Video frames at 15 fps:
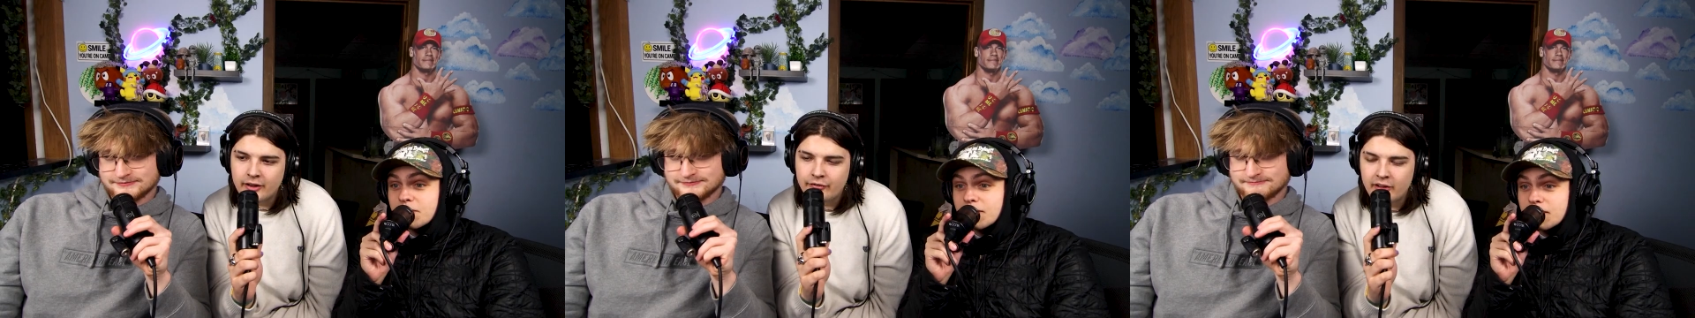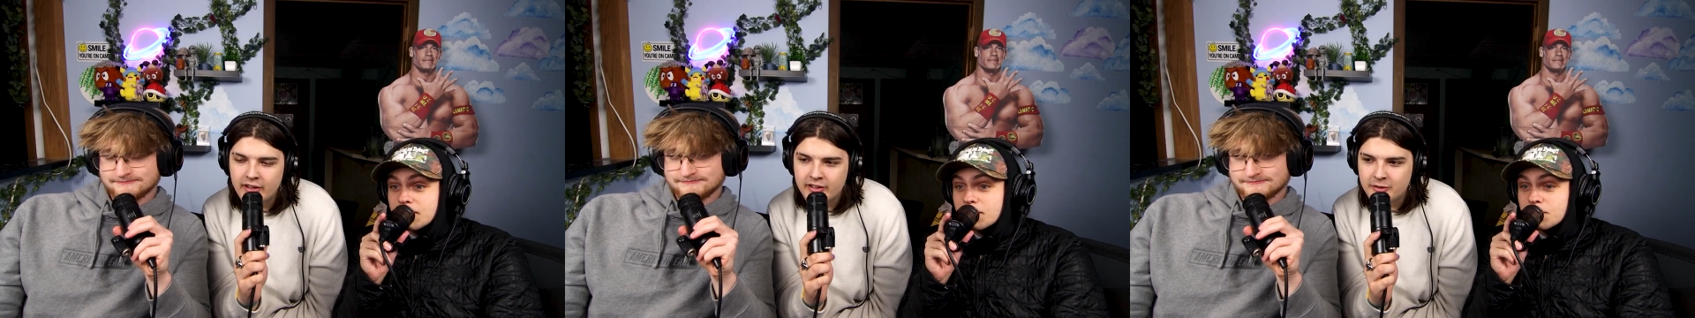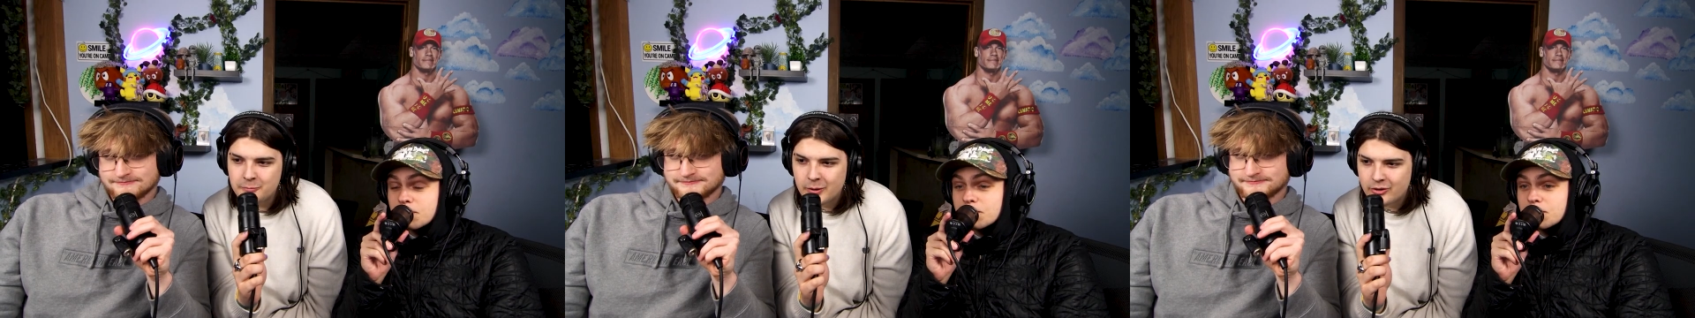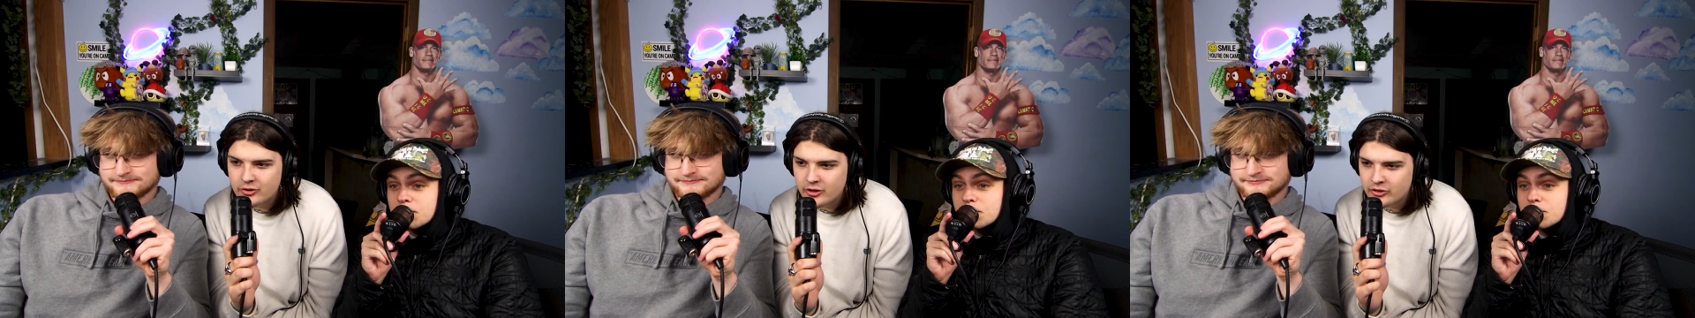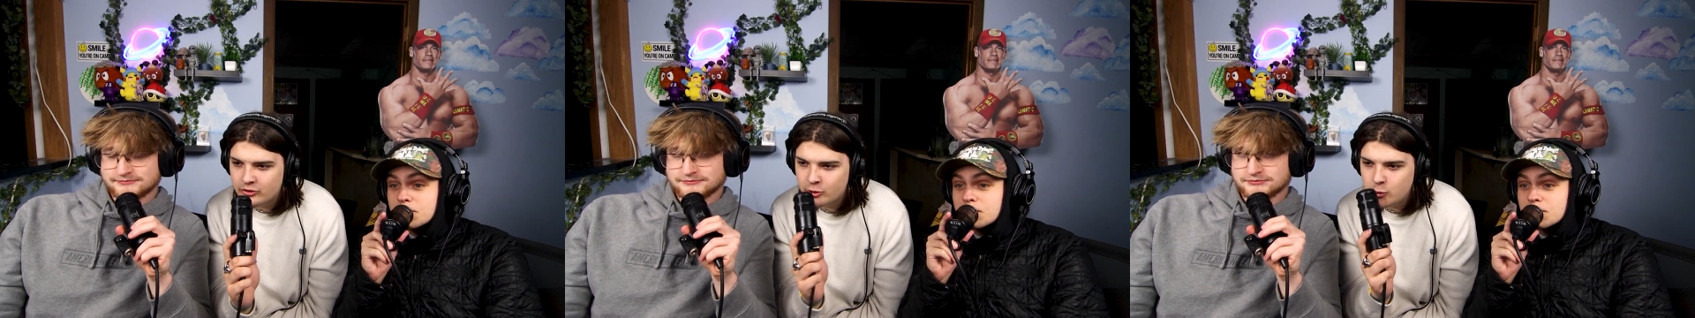Speaker 1: I feel like this
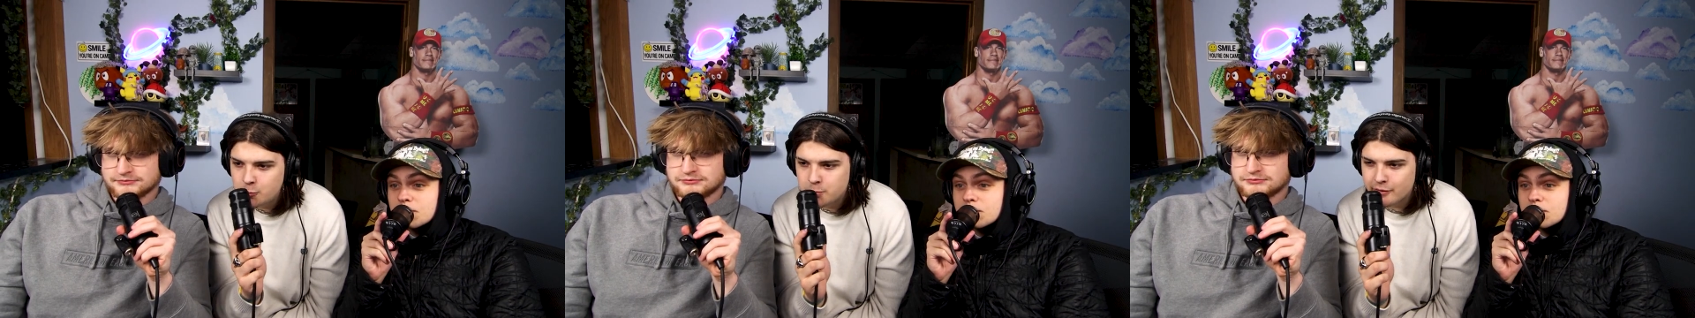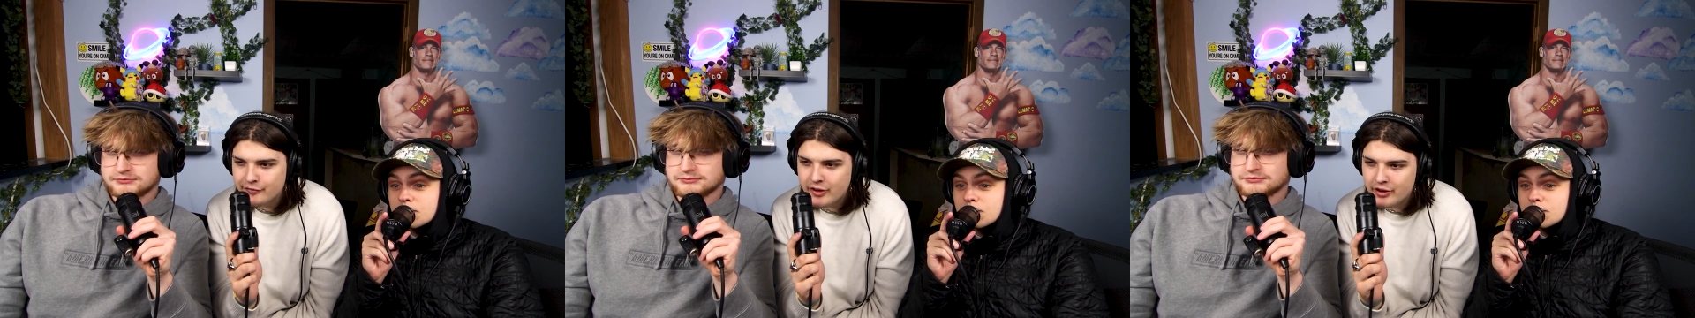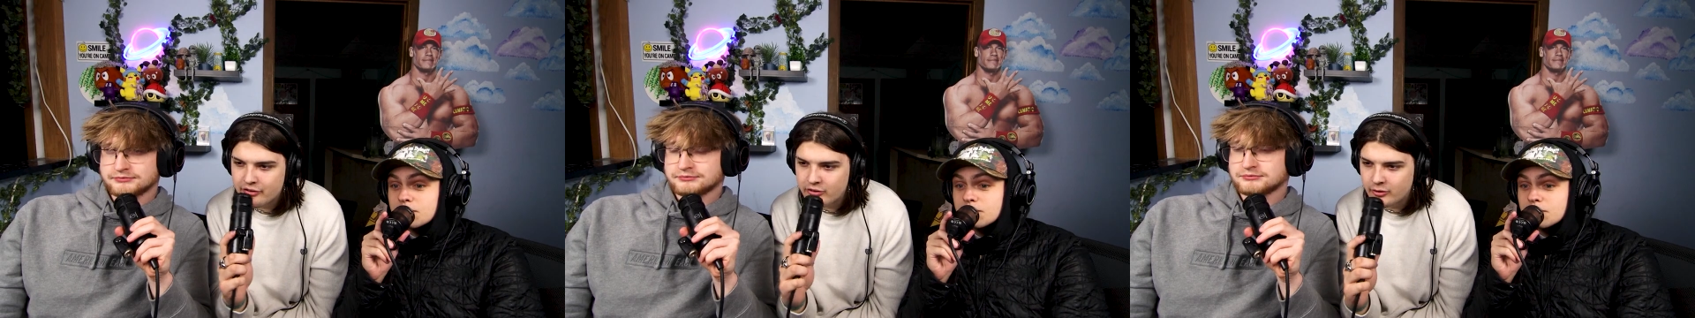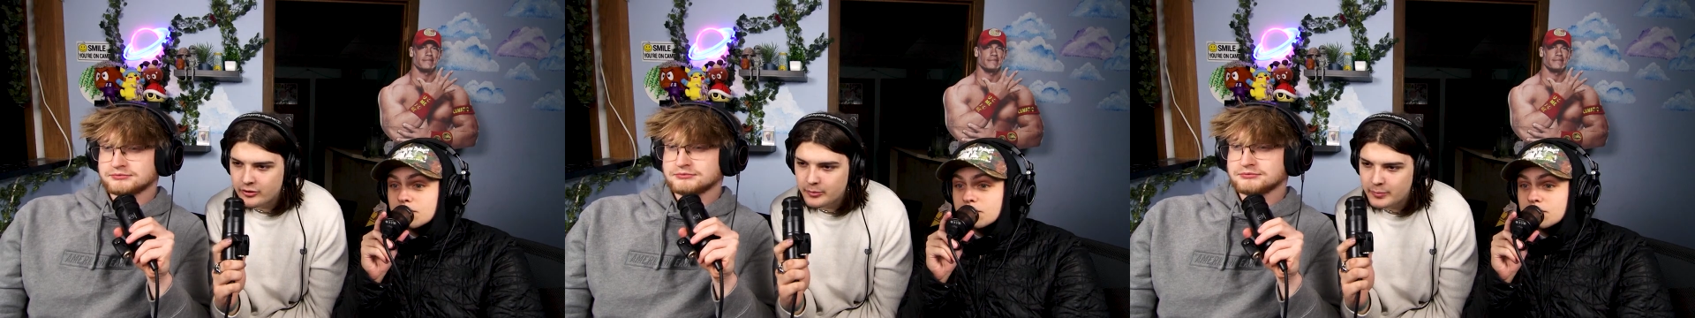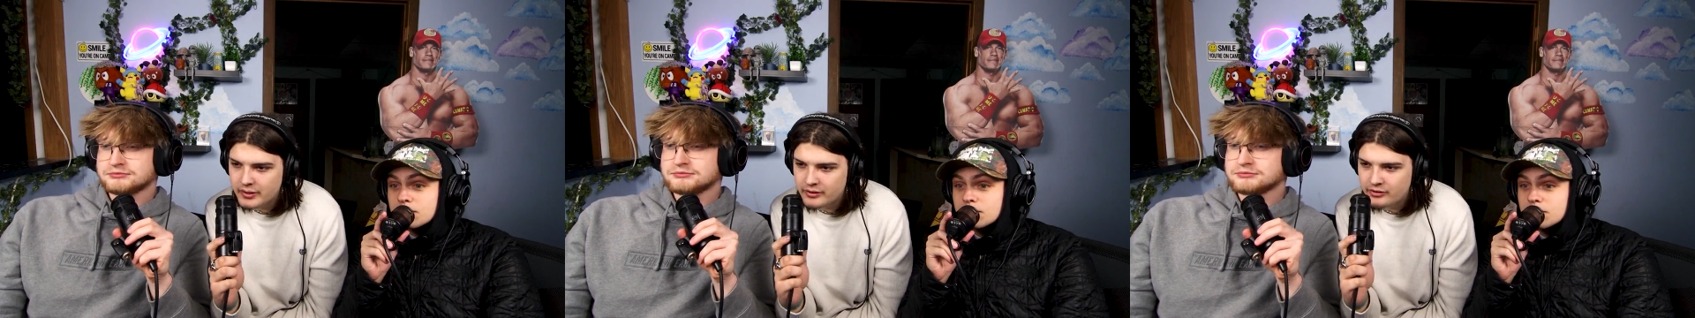picture is too professional
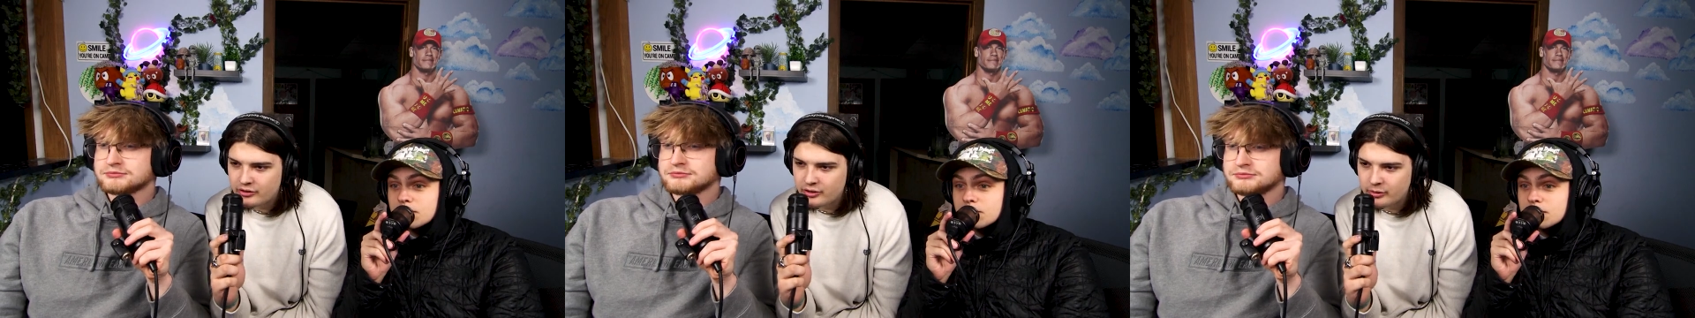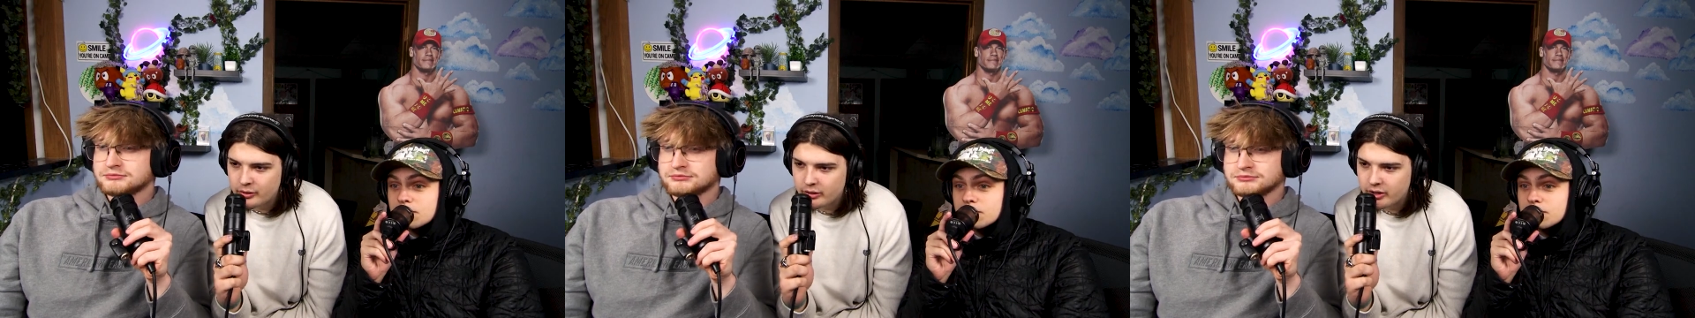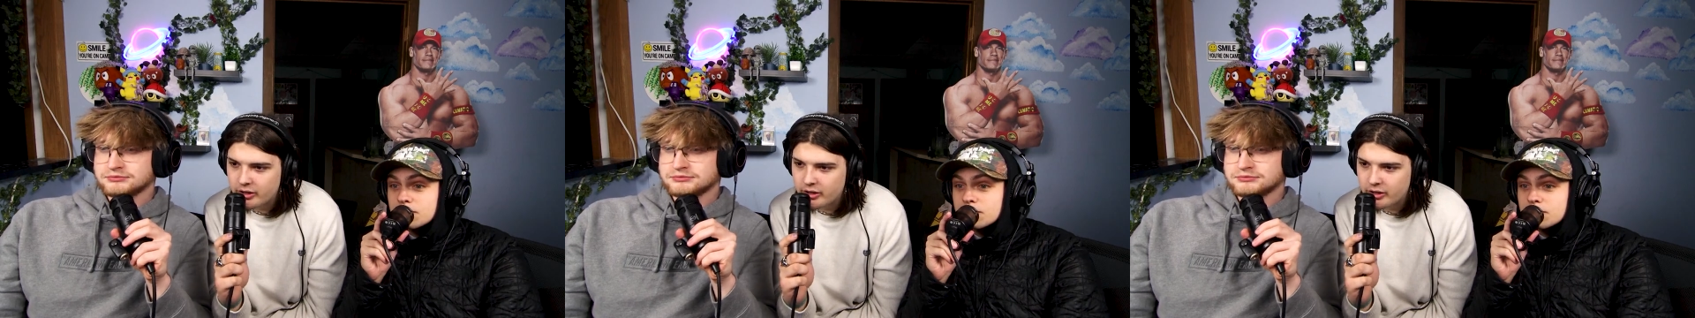to be a serial